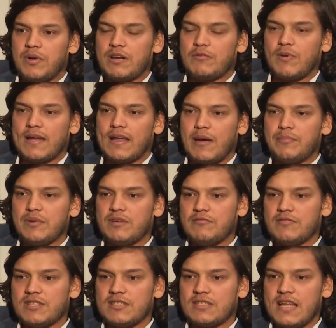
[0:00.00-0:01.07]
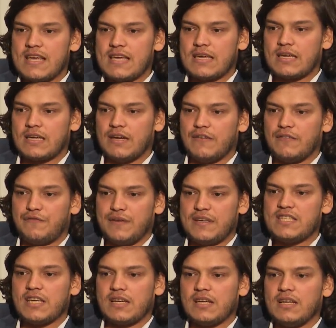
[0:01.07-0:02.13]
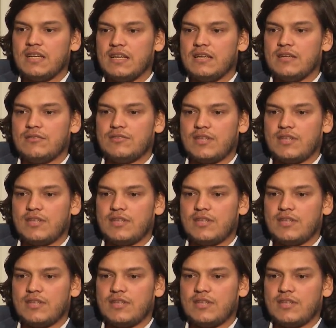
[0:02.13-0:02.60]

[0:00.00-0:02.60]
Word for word: but what happened was like physically